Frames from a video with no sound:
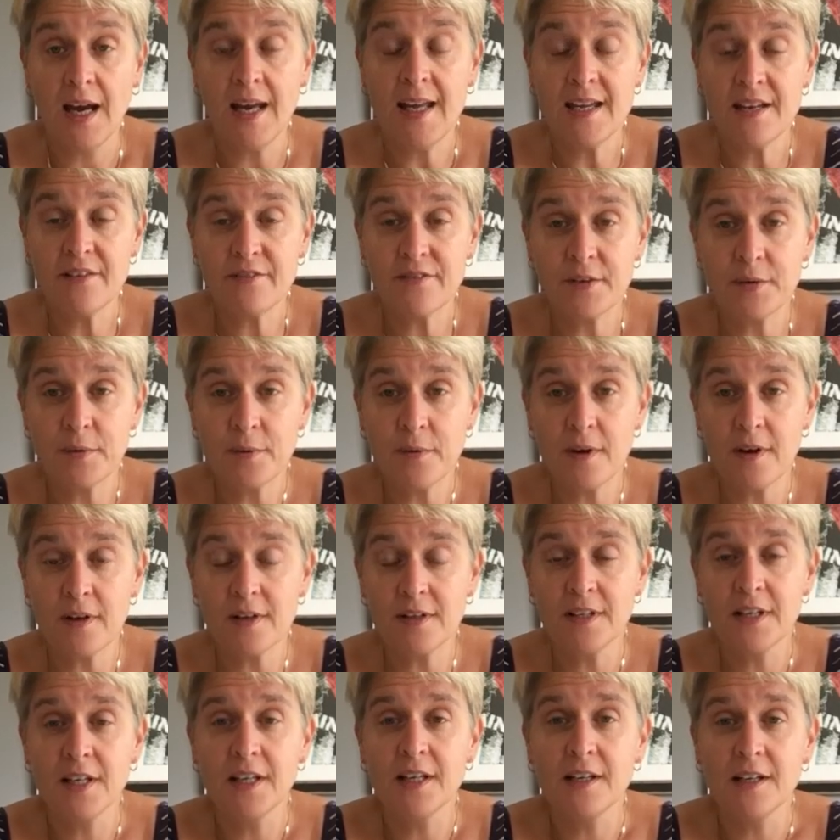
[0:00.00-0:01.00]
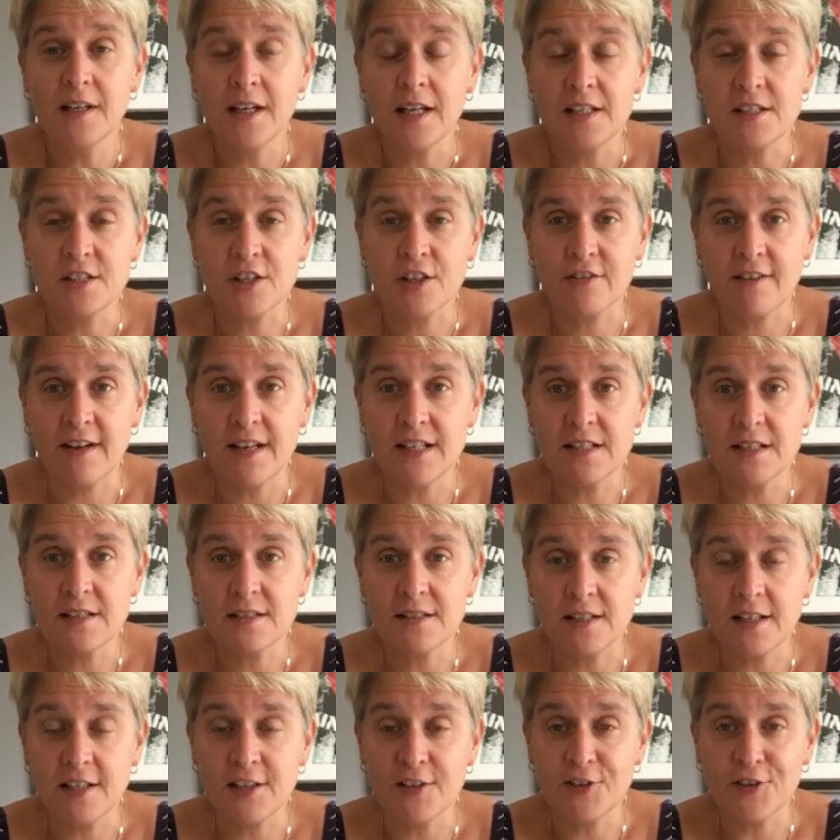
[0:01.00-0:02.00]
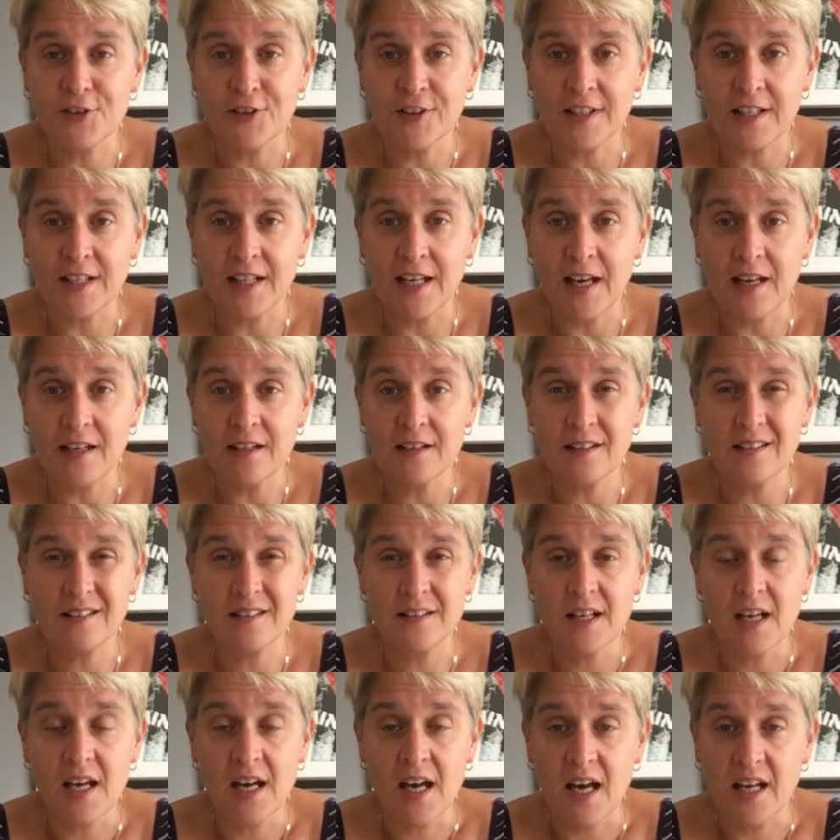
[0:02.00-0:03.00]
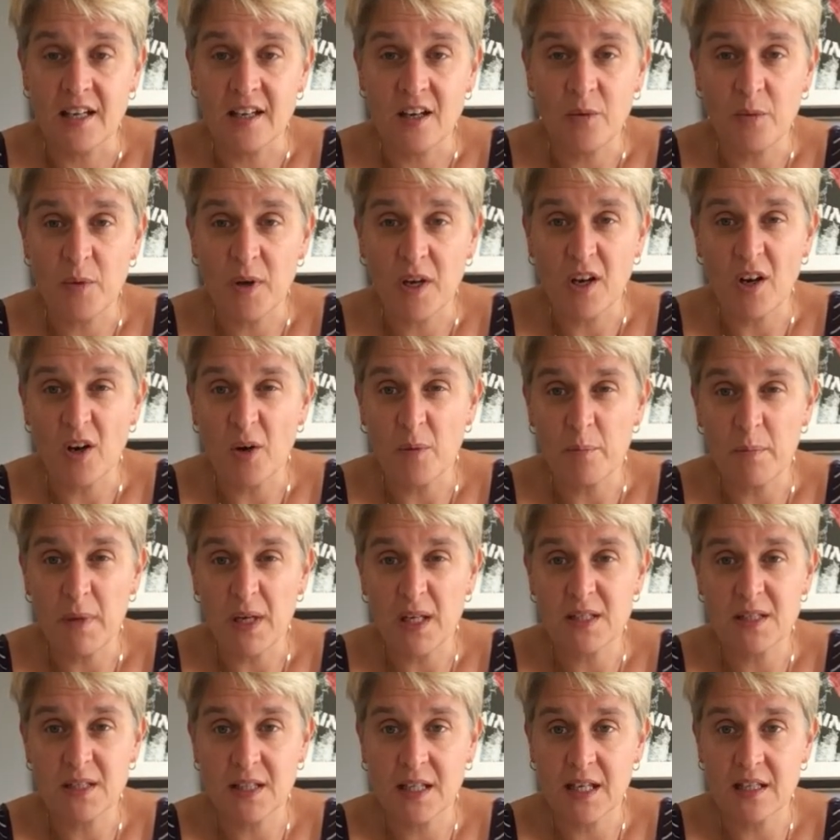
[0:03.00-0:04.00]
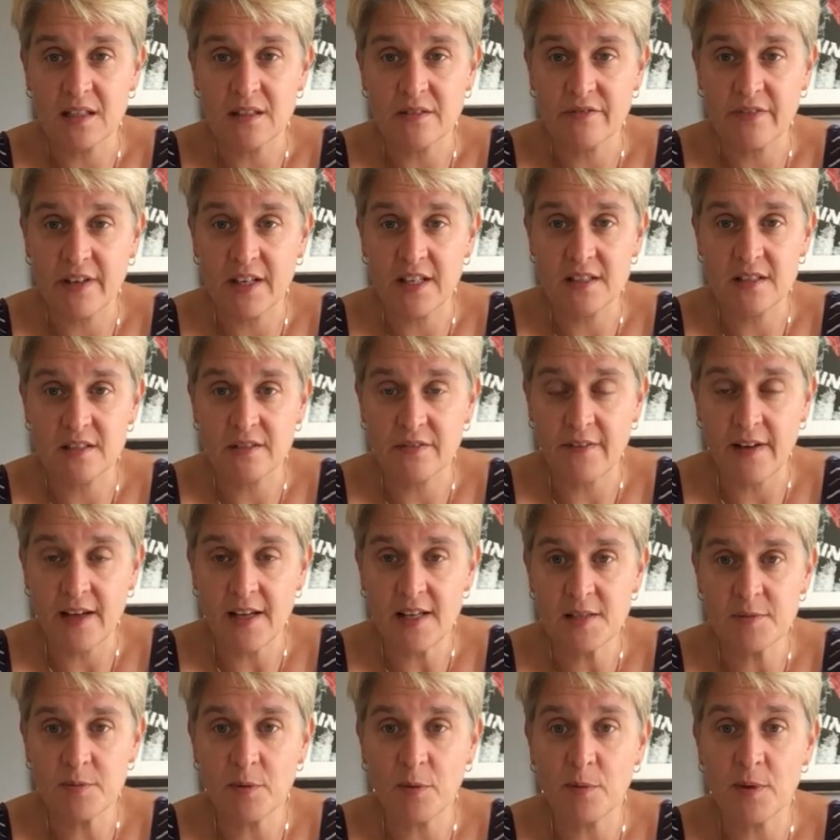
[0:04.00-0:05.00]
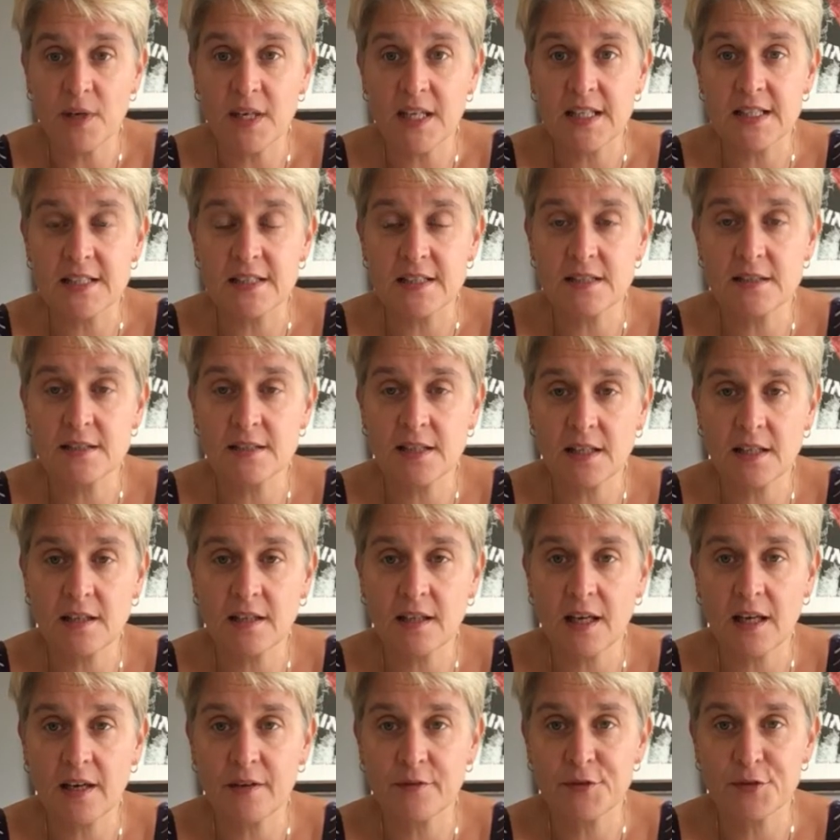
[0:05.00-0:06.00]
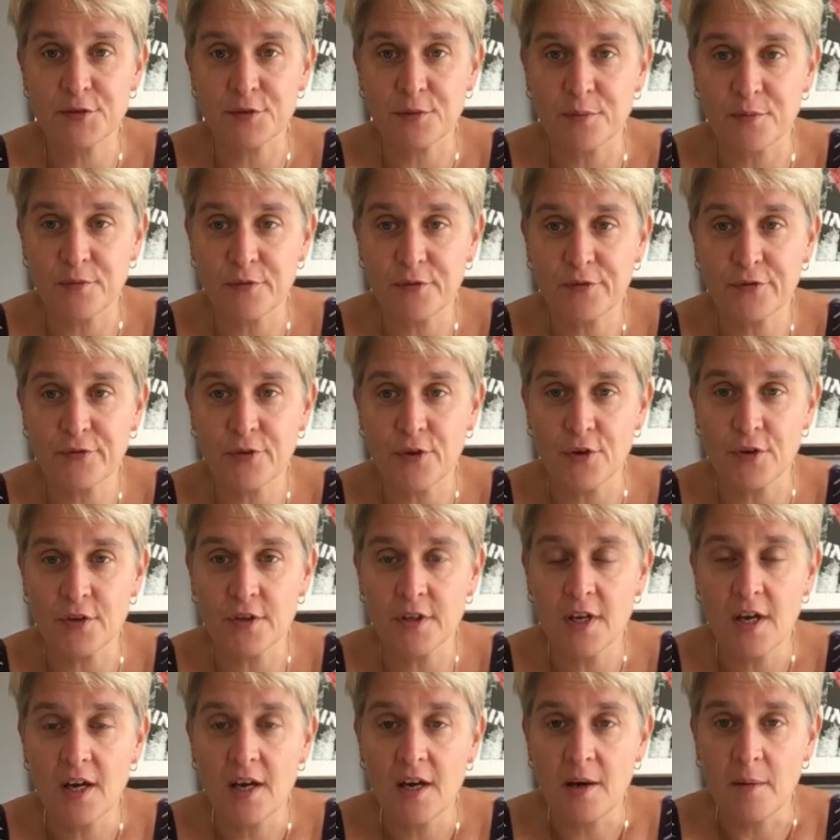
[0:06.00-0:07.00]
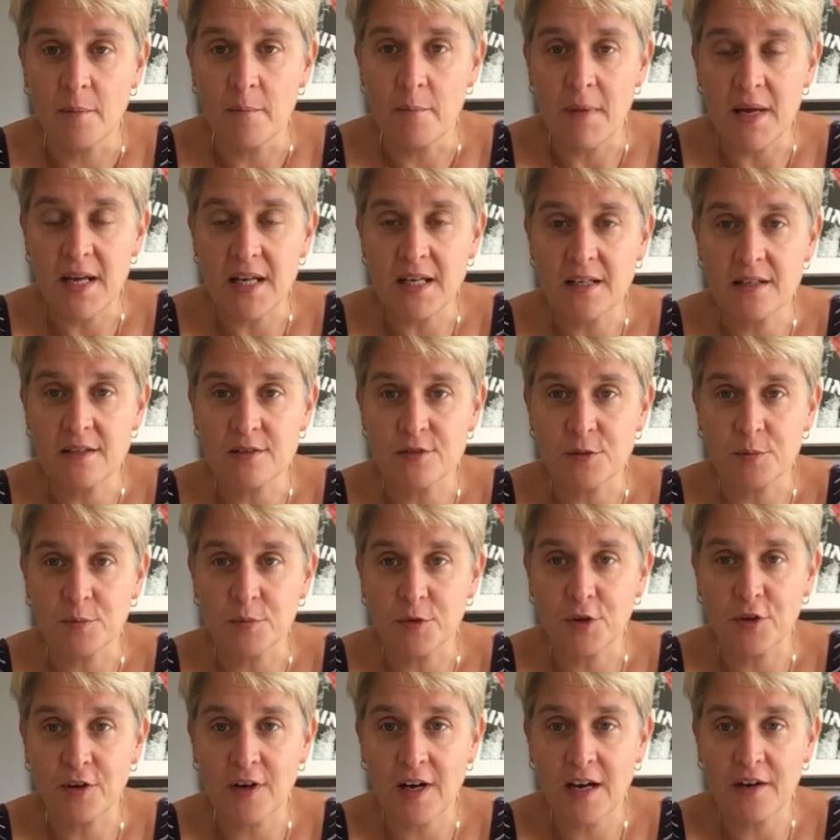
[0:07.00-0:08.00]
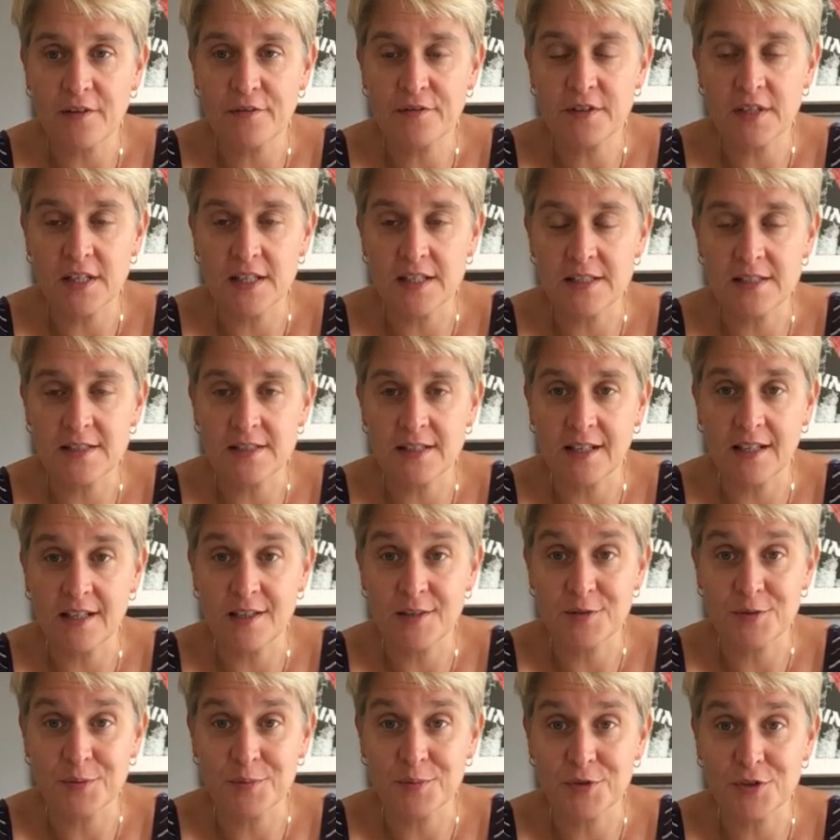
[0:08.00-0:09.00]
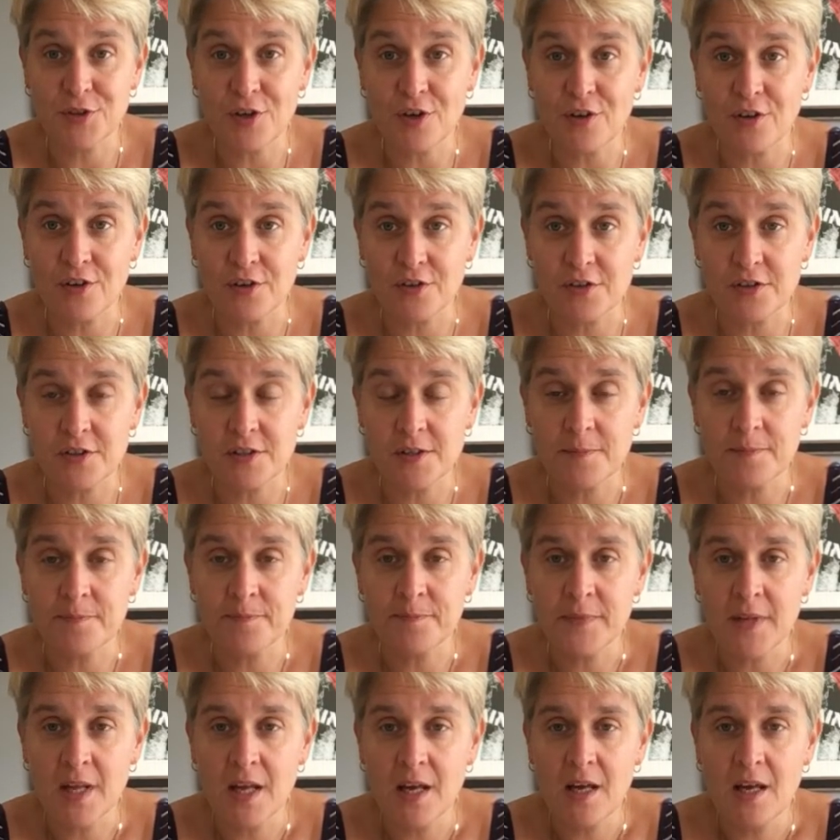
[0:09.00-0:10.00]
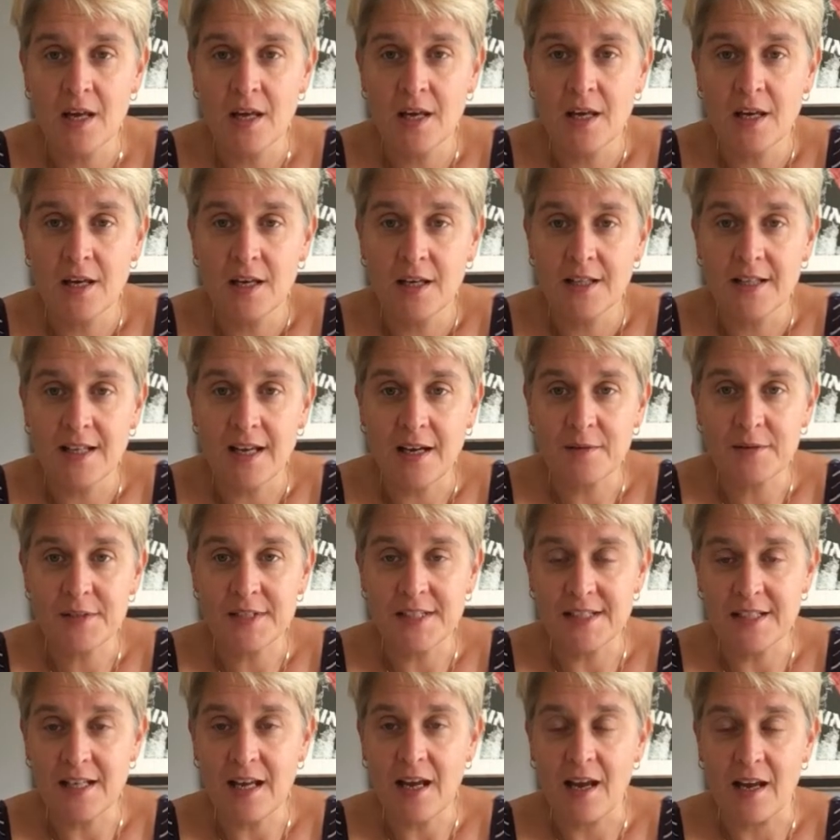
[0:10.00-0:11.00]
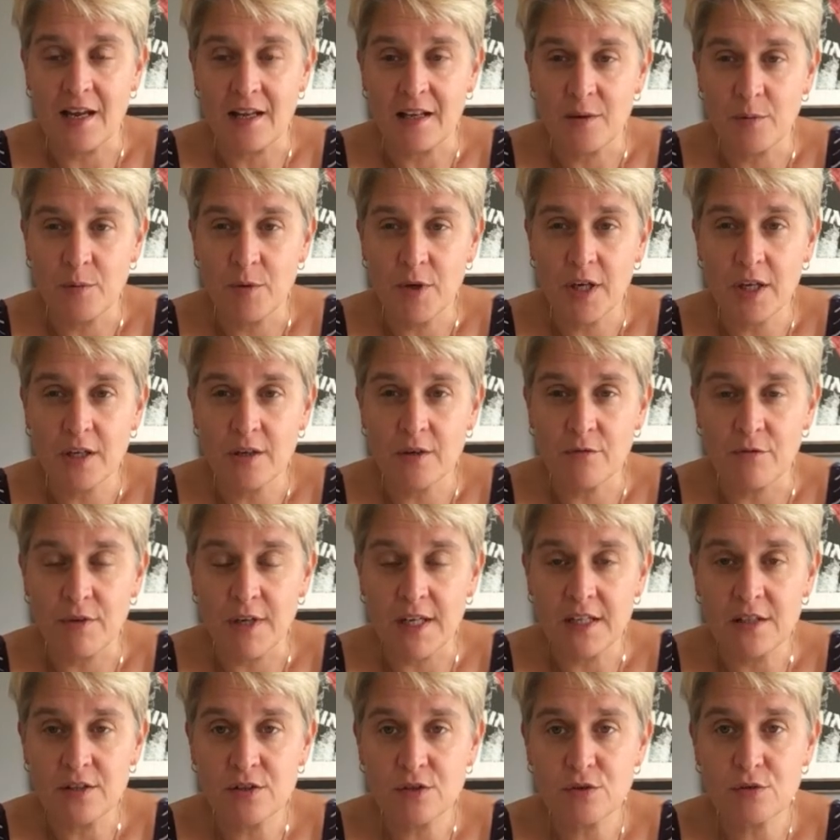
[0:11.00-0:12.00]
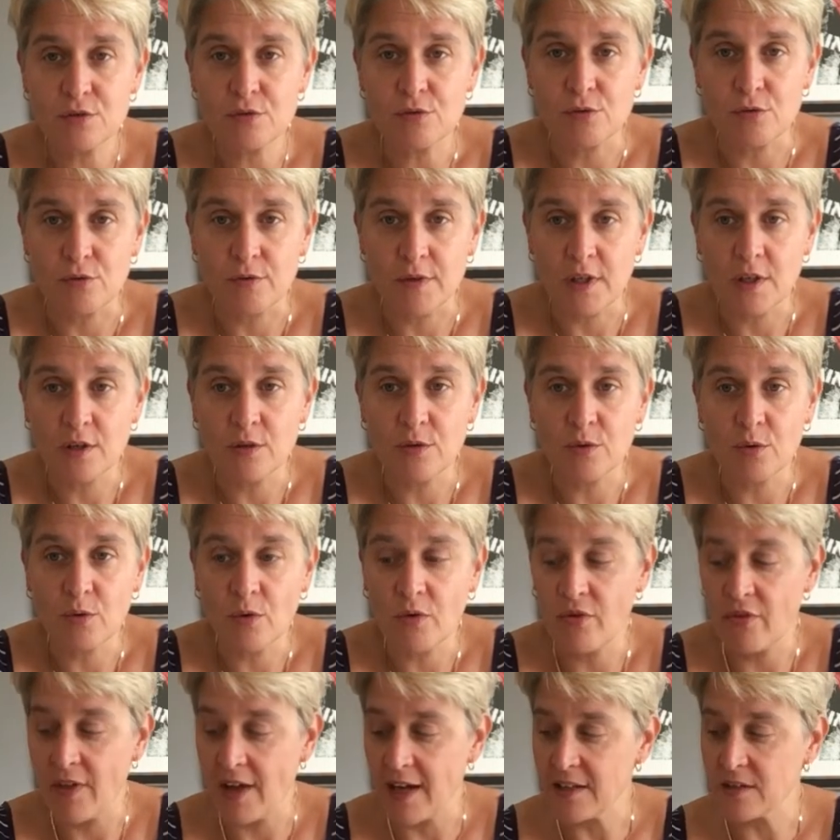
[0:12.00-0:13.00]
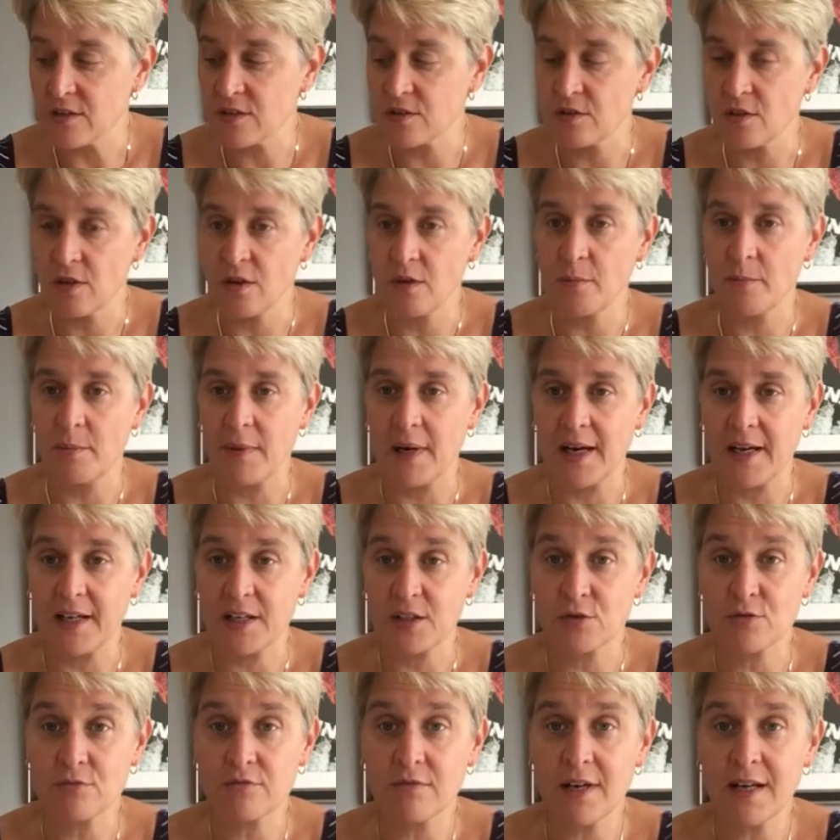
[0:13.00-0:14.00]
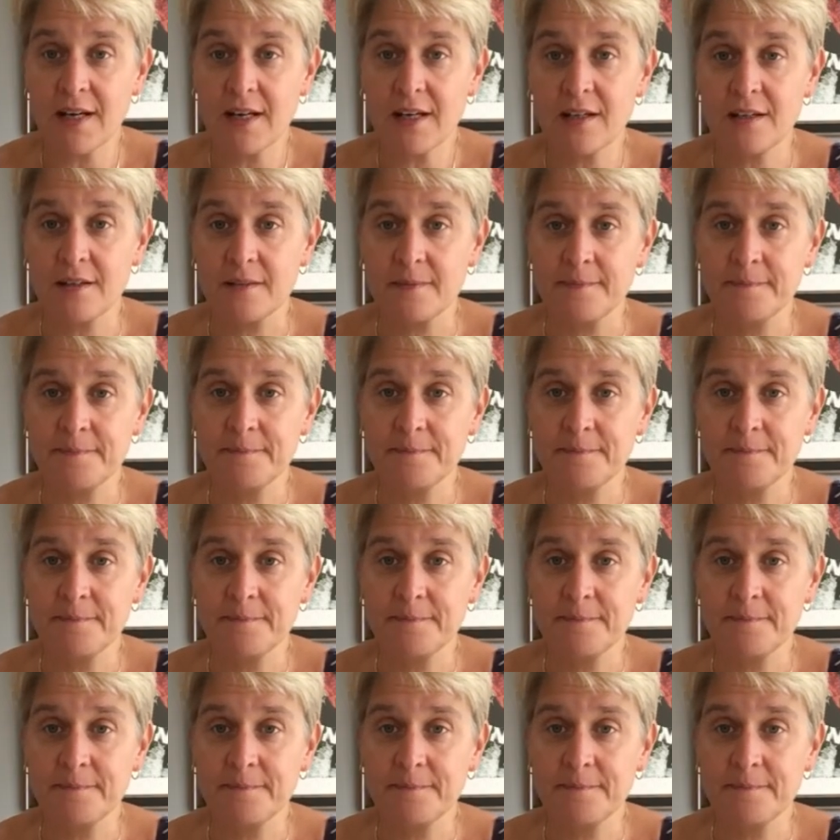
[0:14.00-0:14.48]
everyone, it's great to see you all again, and I know we can't meet together face to face, but we can still have some fun making some craft and singing some songs. Now today we're going to read a story called That's Not My Dragon,